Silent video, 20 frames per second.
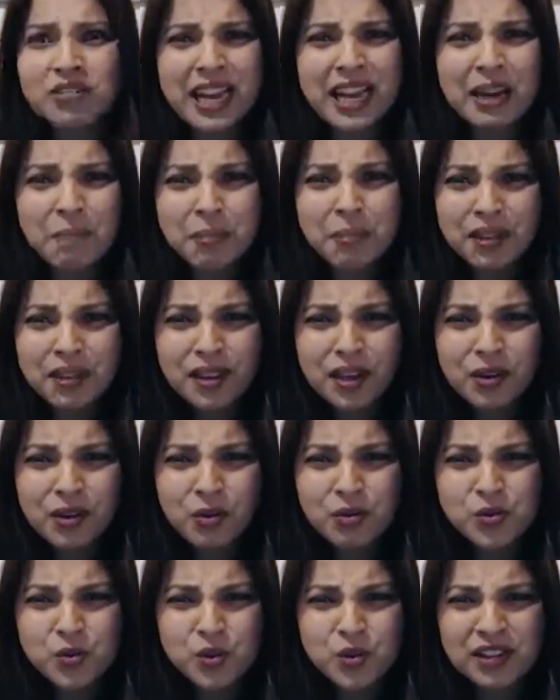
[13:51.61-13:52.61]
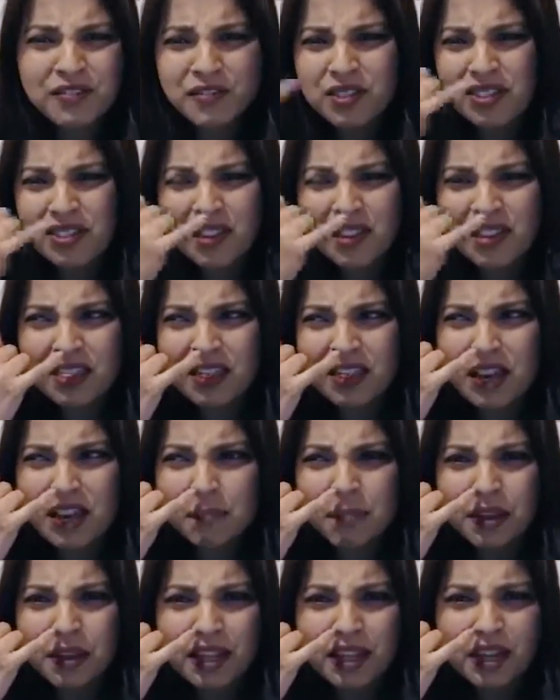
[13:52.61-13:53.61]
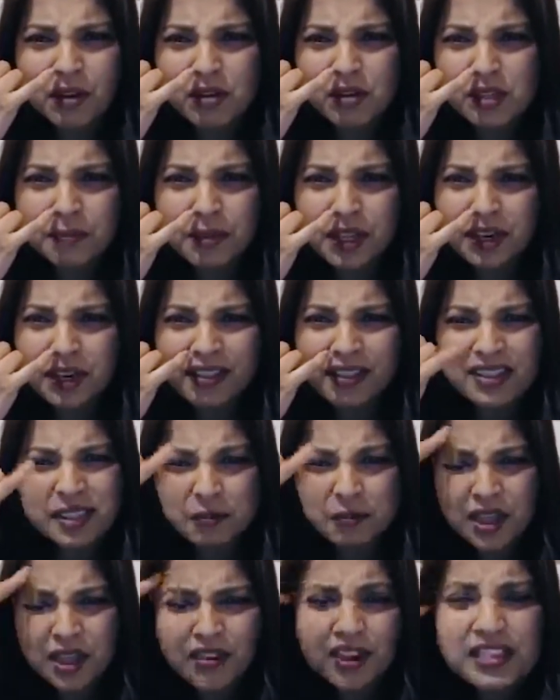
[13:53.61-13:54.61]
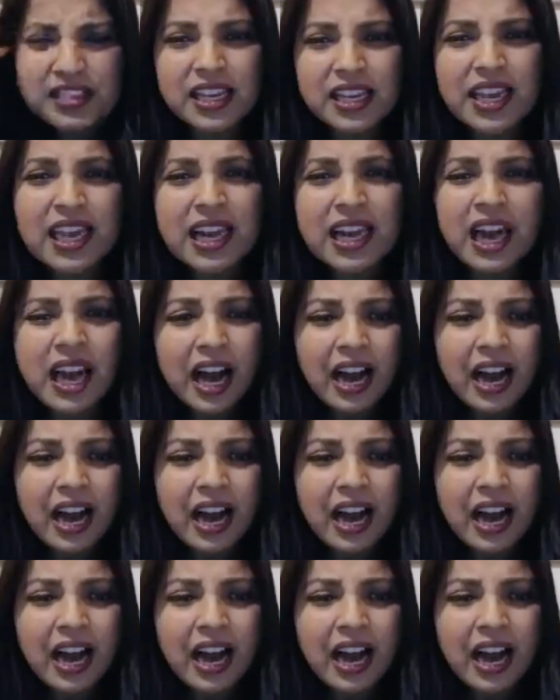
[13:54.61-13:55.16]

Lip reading: 10 billion or 30 billion or something like that, something crazy.